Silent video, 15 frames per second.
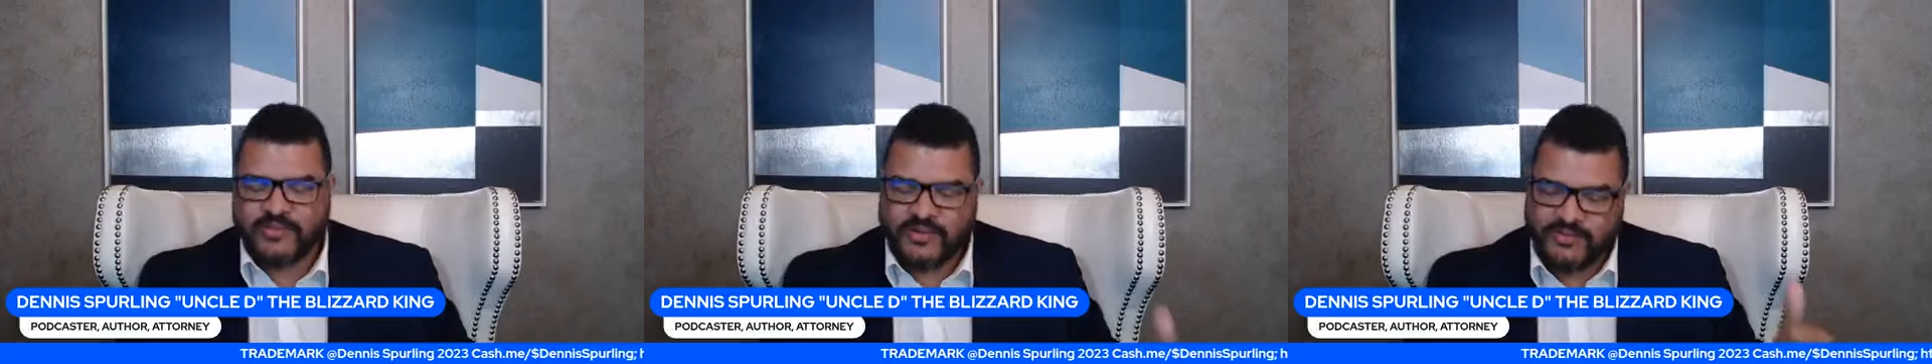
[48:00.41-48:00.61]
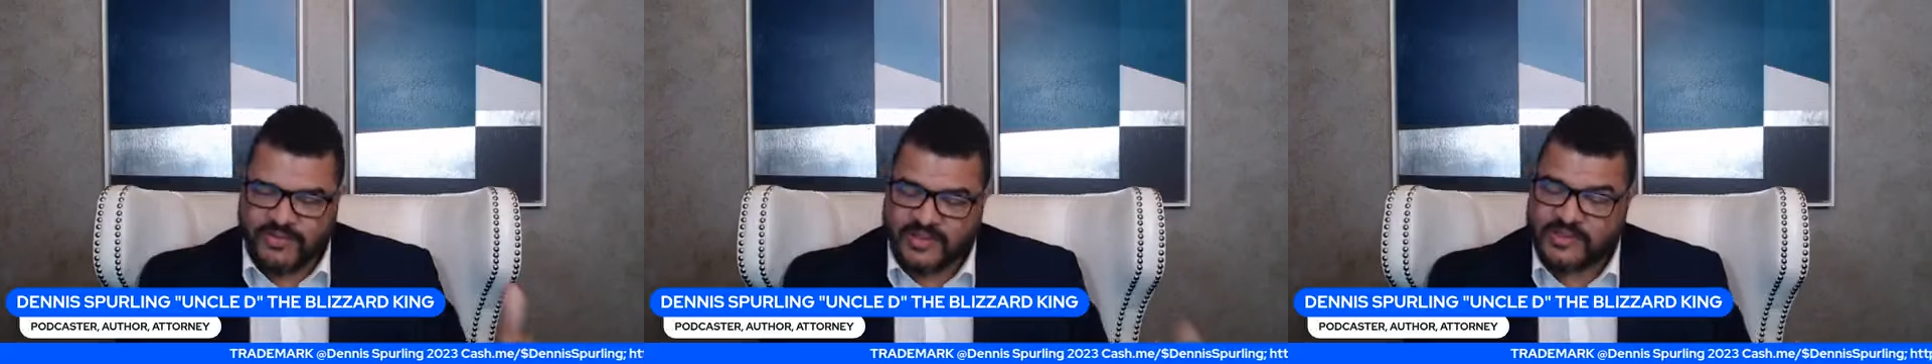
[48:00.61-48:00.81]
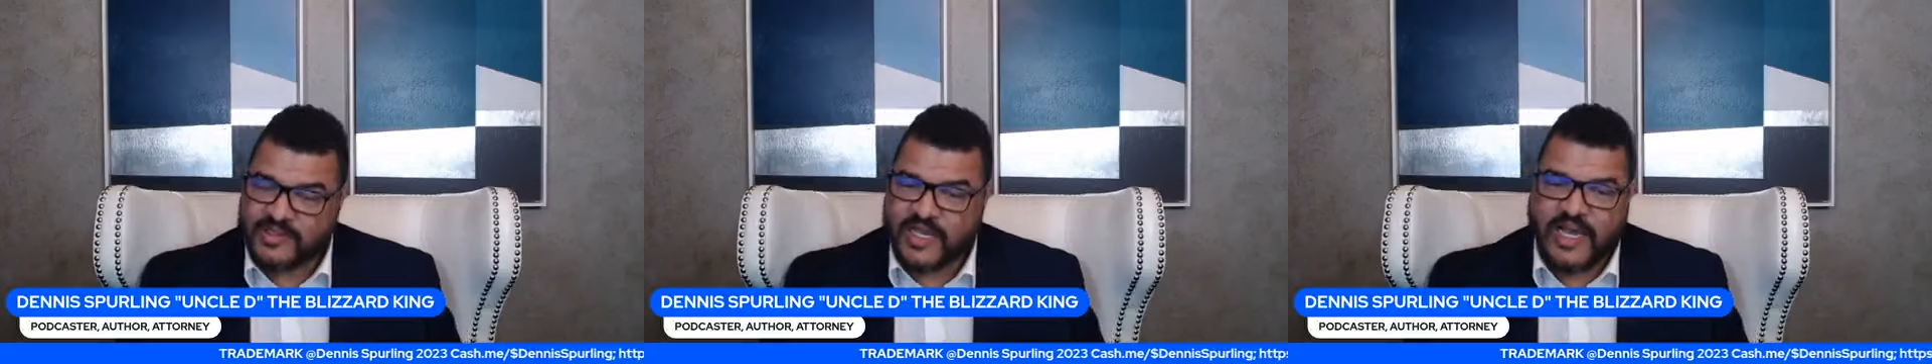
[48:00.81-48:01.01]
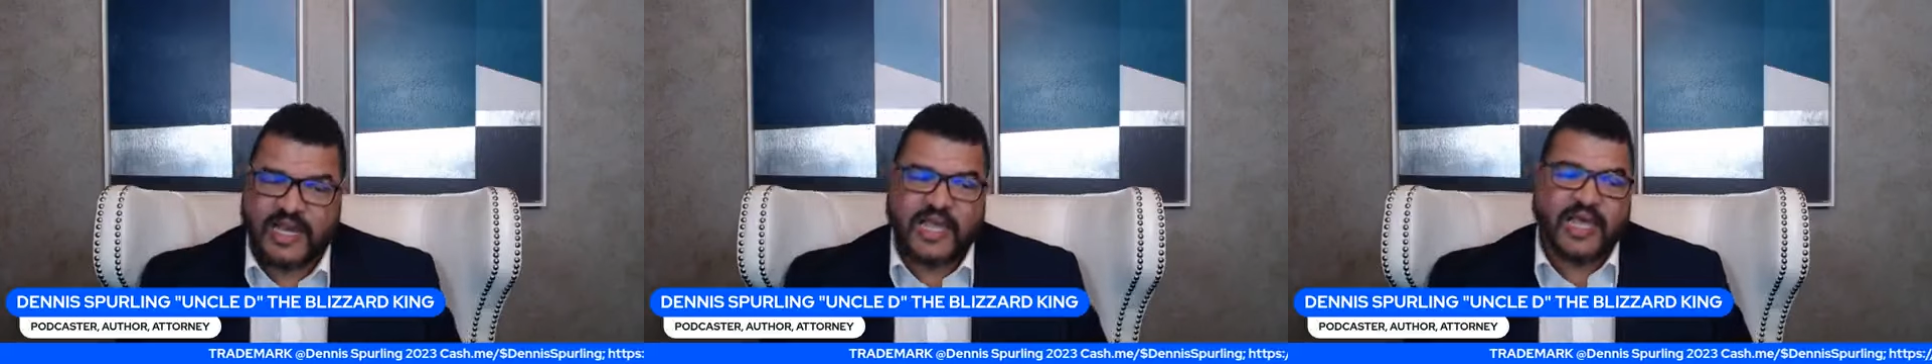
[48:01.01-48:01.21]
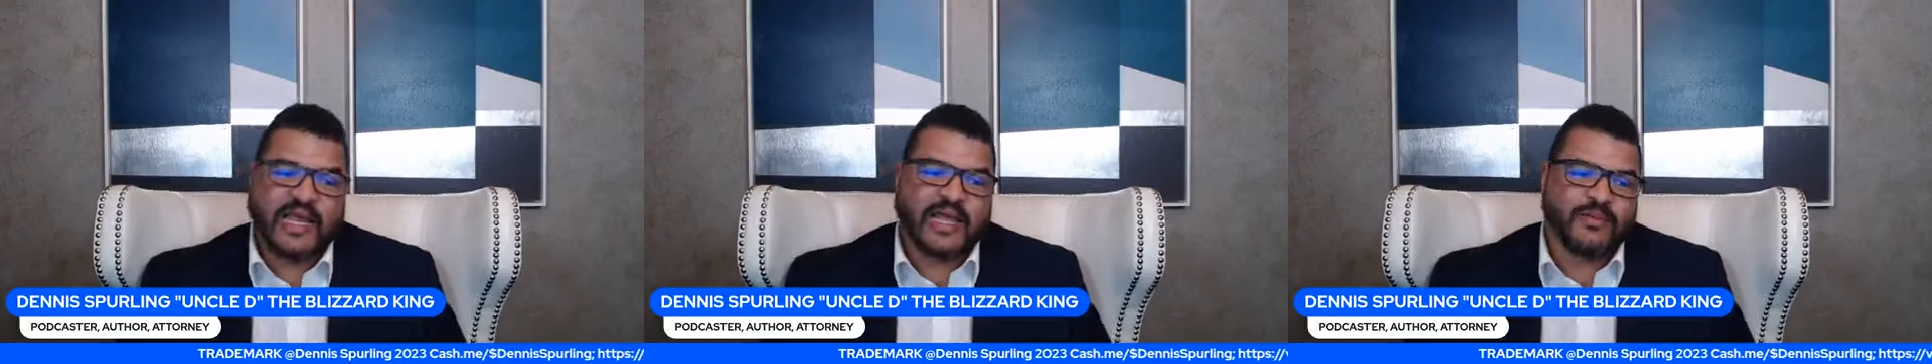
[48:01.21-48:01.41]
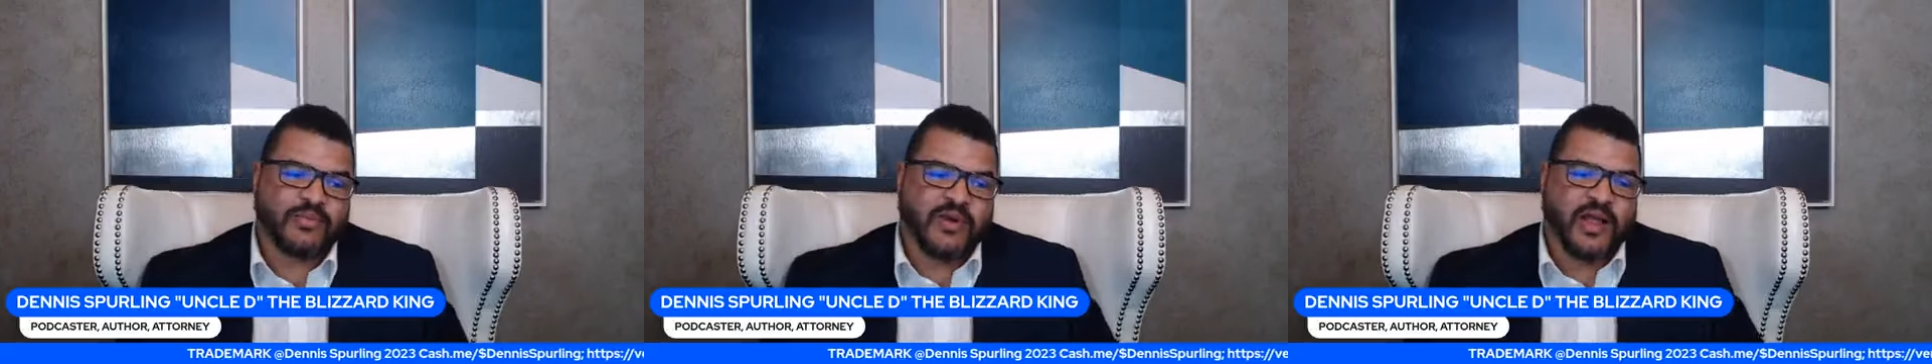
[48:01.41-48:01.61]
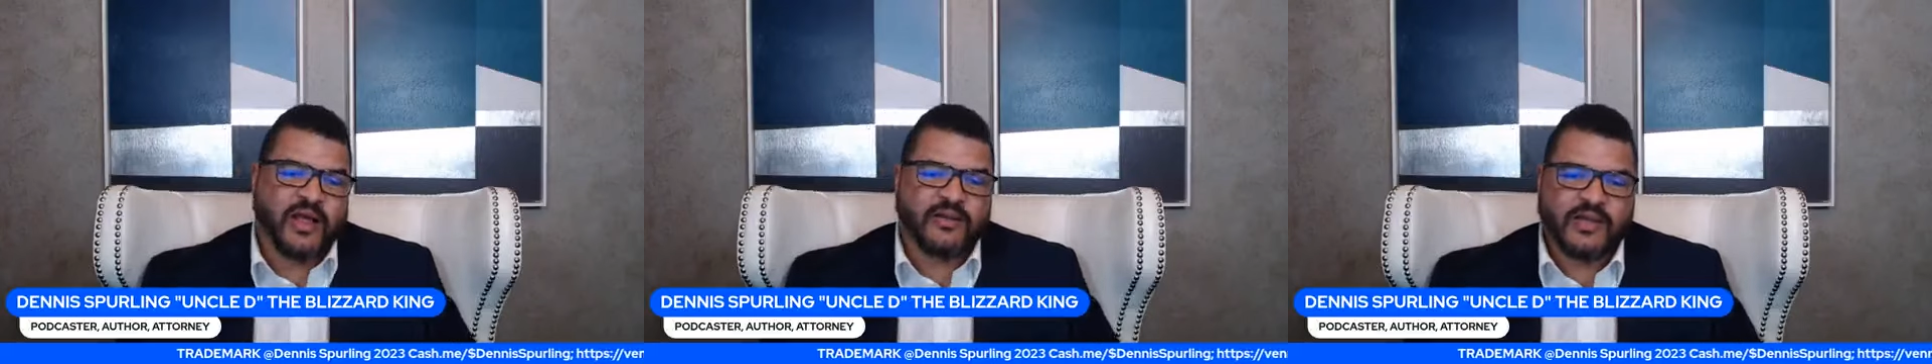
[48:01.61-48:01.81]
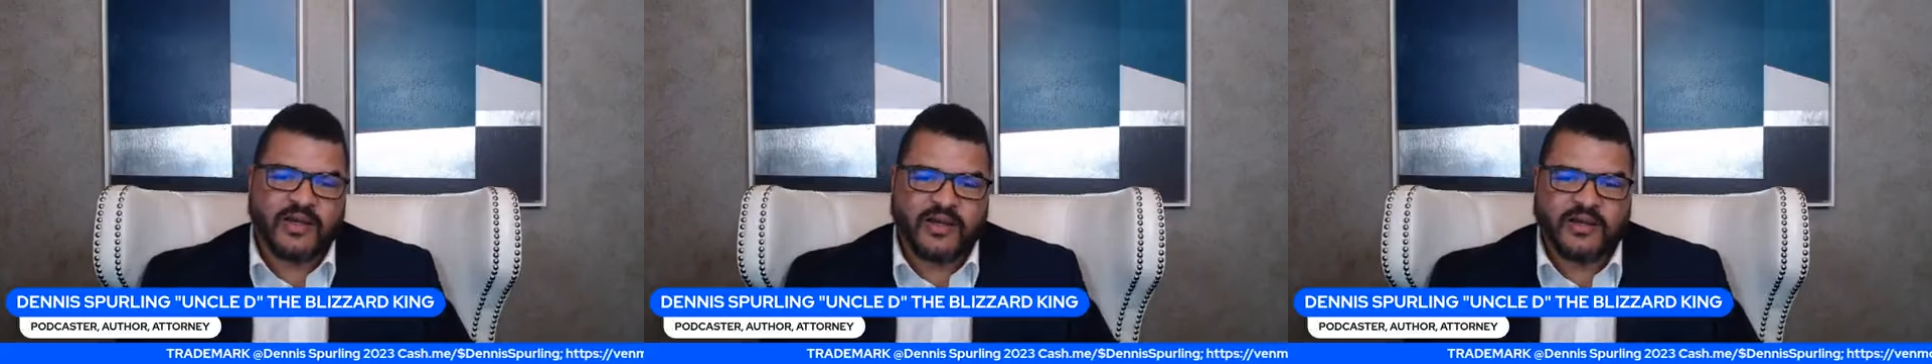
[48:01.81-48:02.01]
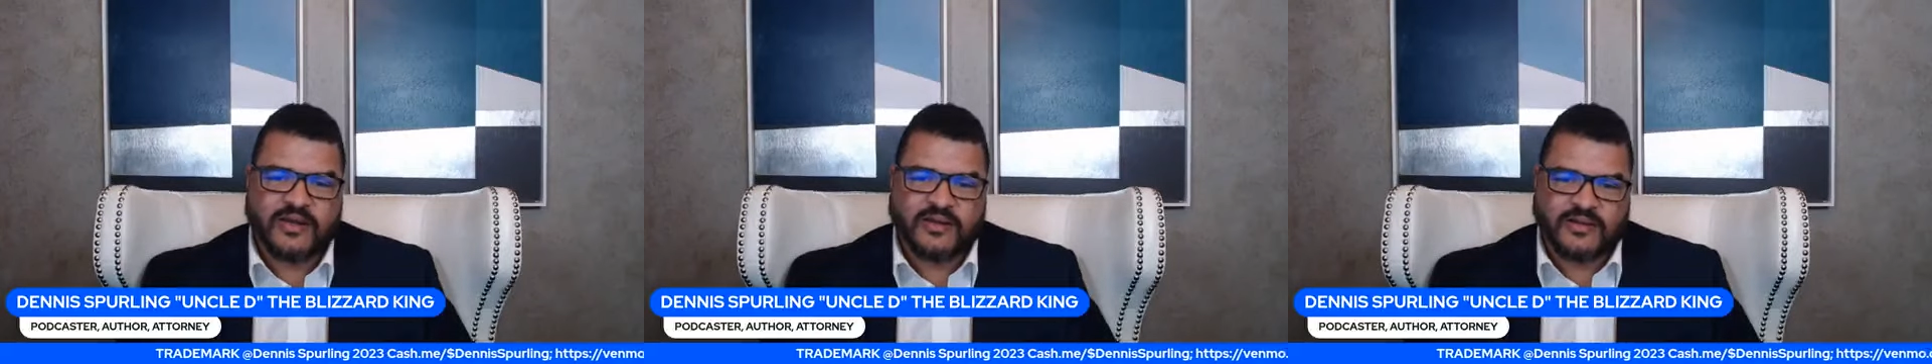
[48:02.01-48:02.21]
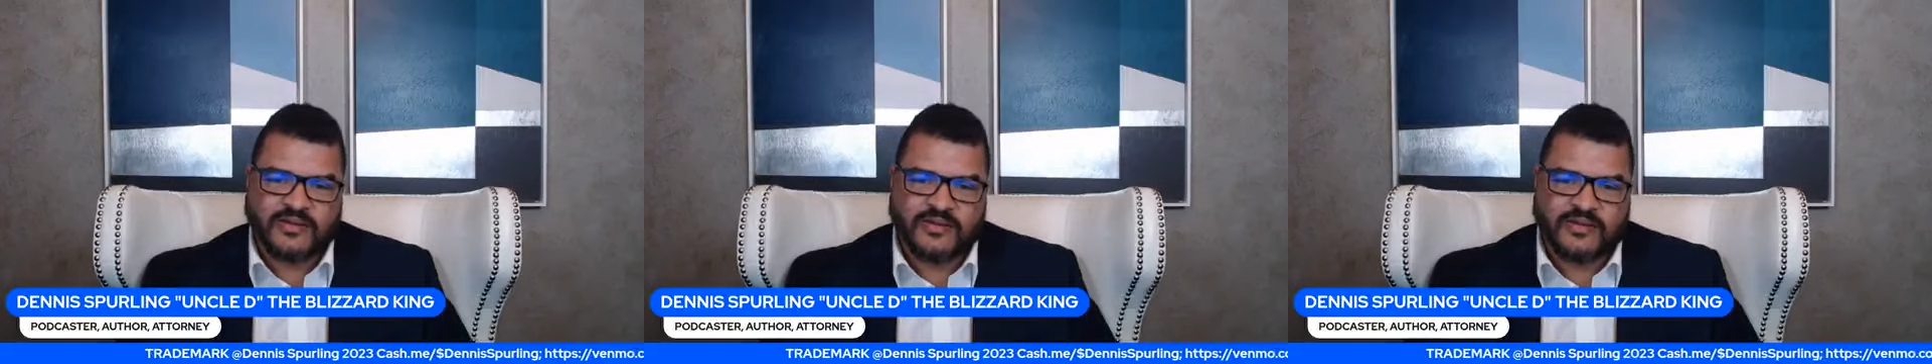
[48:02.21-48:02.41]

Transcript: But you got to have that brown liquor.